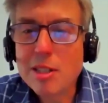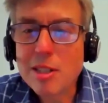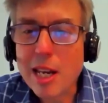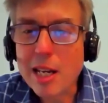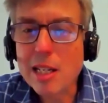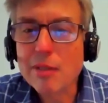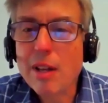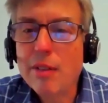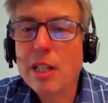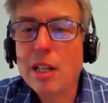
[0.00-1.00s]
when we're
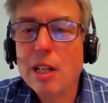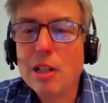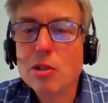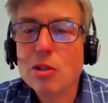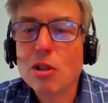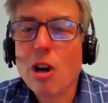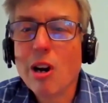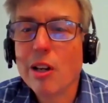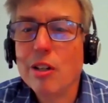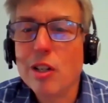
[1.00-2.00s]
dealing with, let's say,
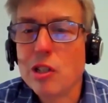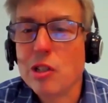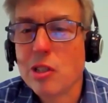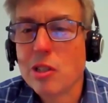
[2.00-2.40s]
end-of-life conditions or